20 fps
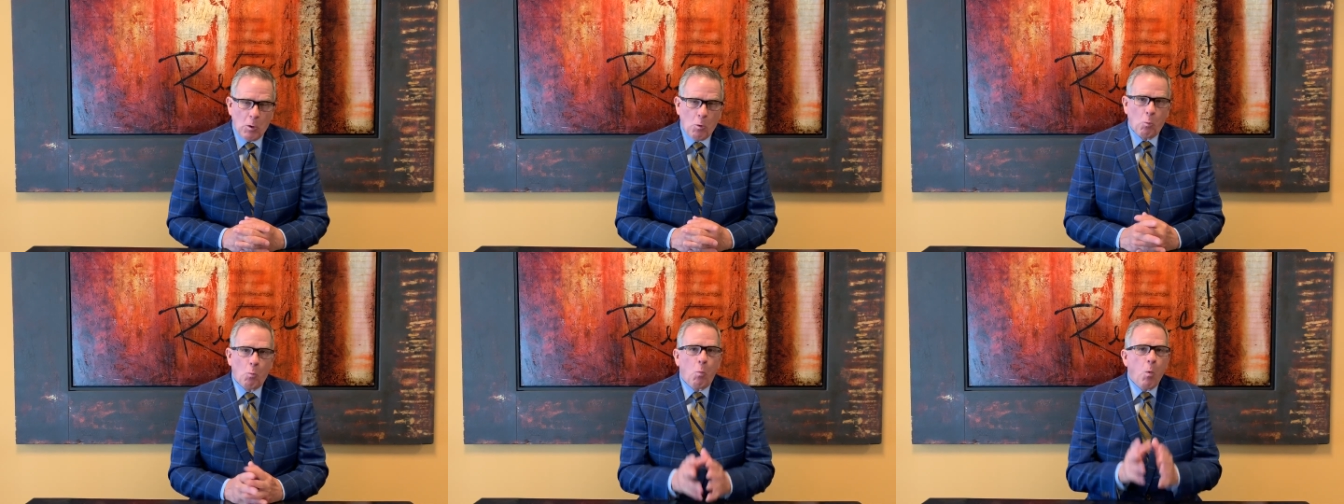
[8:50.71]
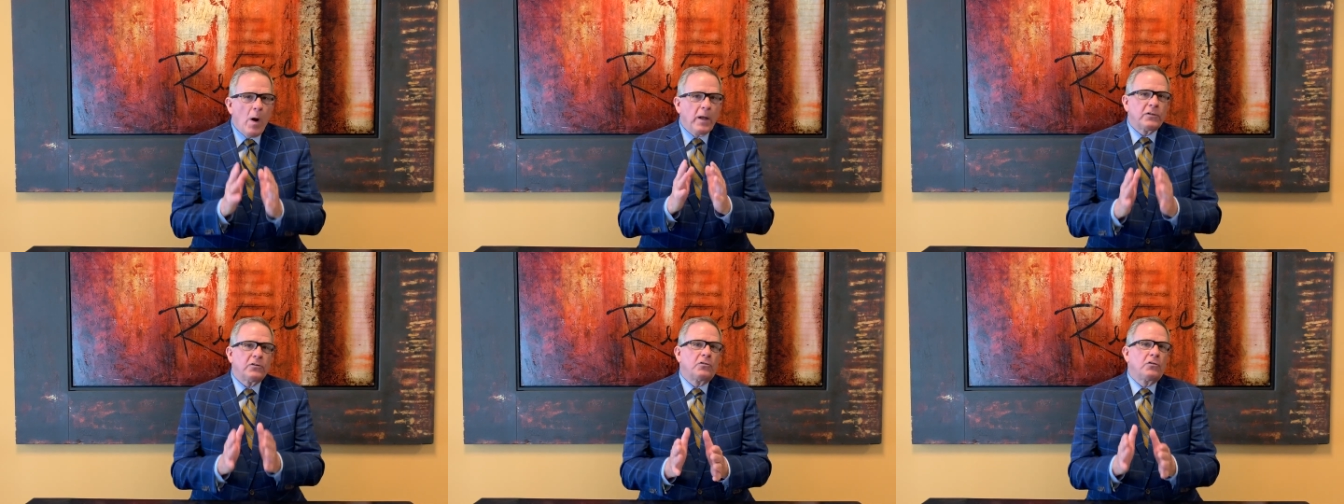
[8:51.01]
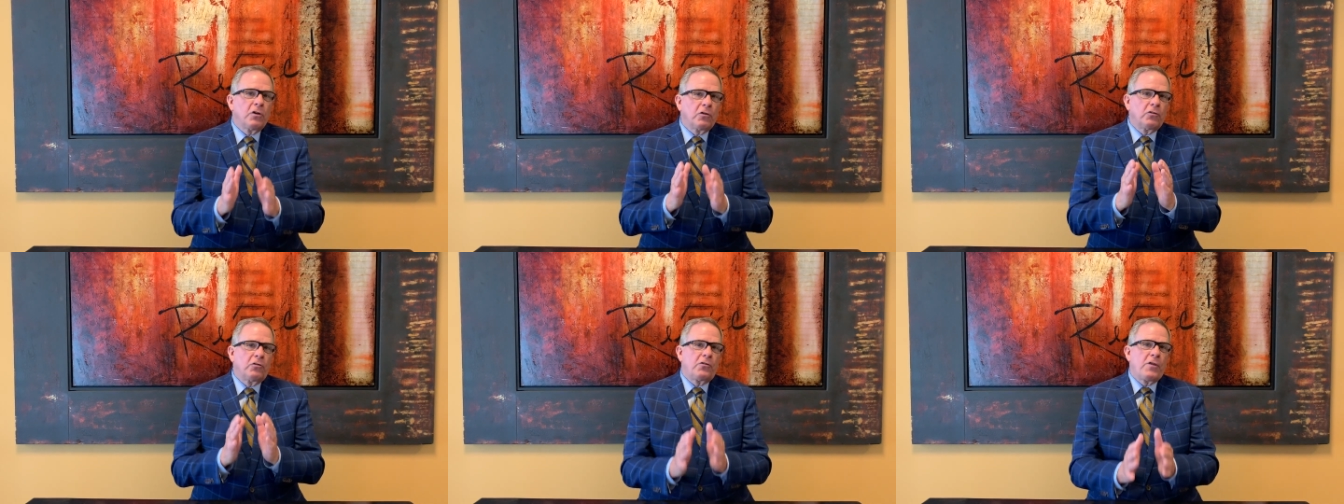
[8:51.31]
What
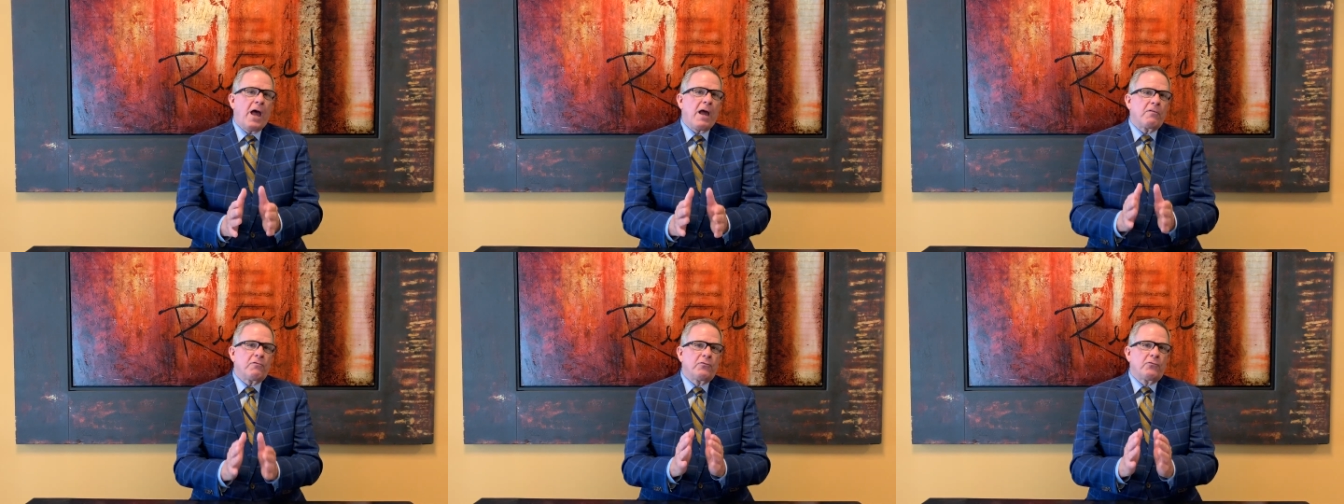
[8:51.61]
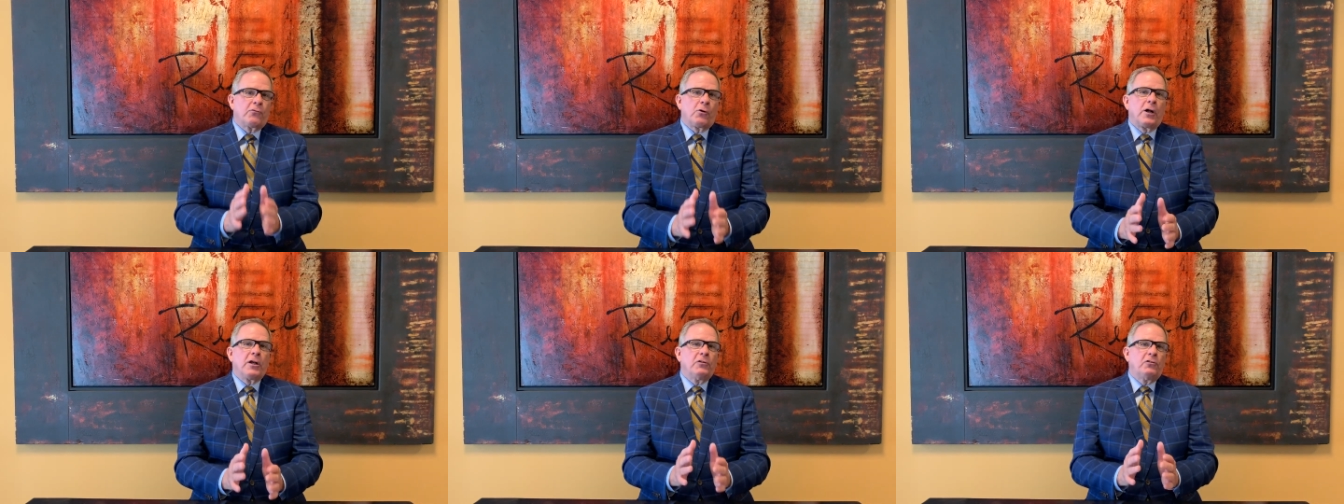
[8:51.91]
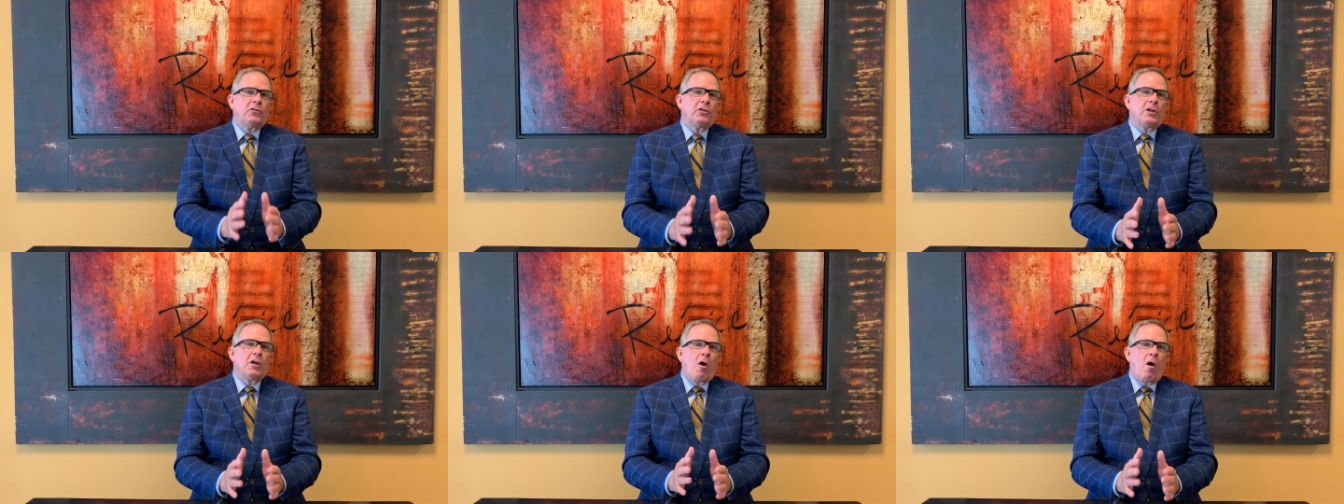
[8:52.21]
does that
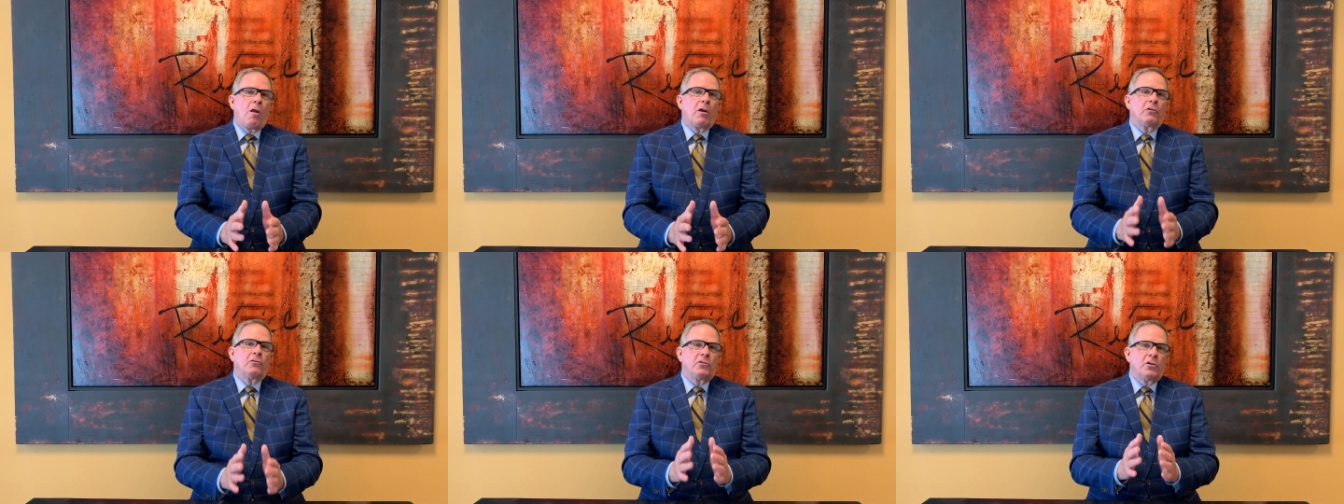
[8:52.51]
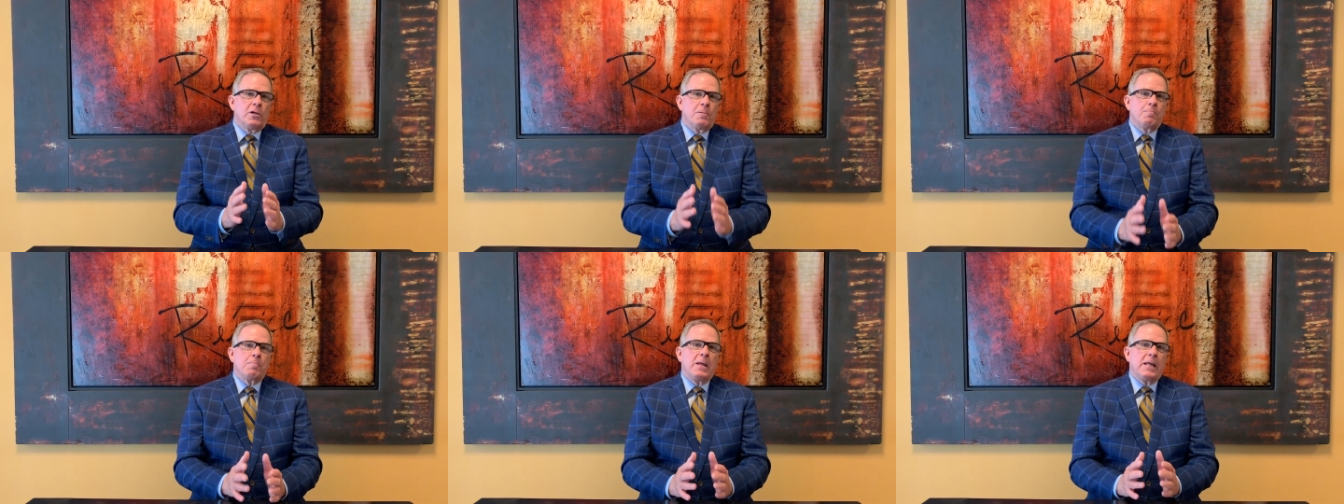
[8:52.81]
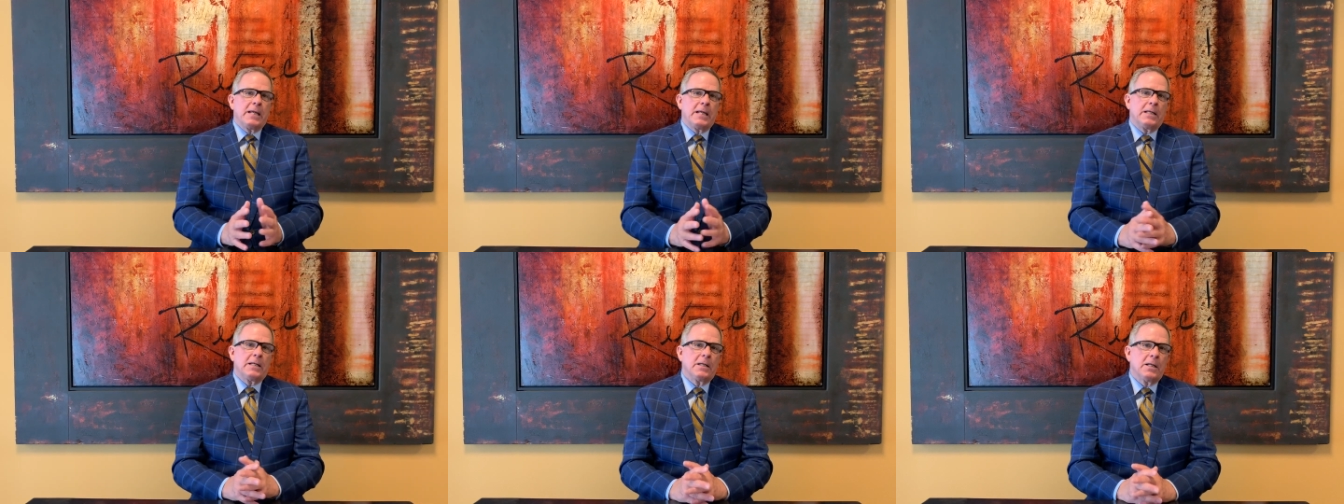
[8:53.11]
phraseology
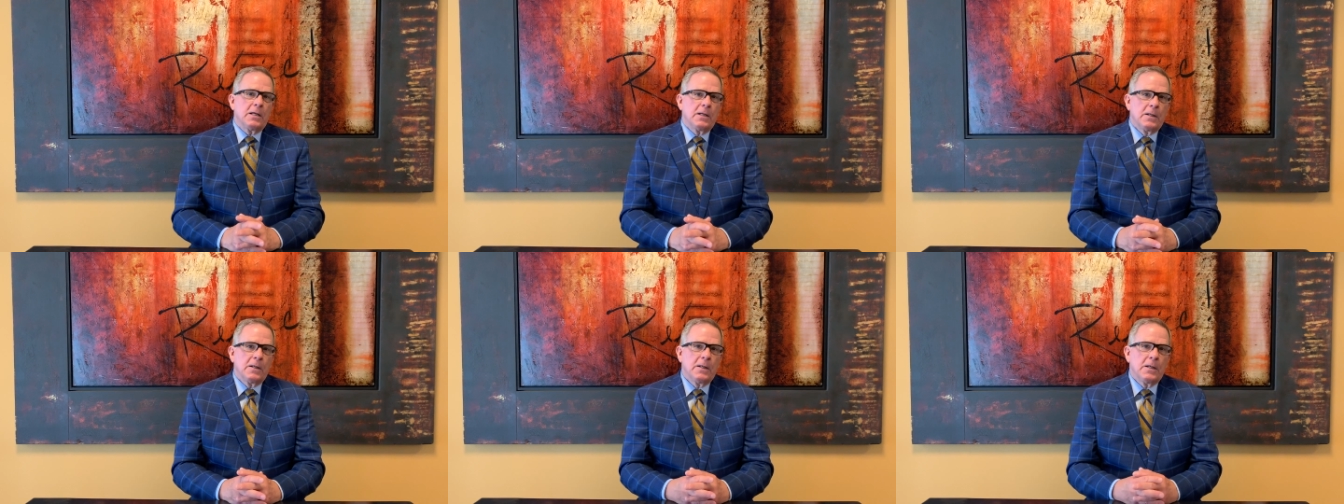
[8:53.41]
mean?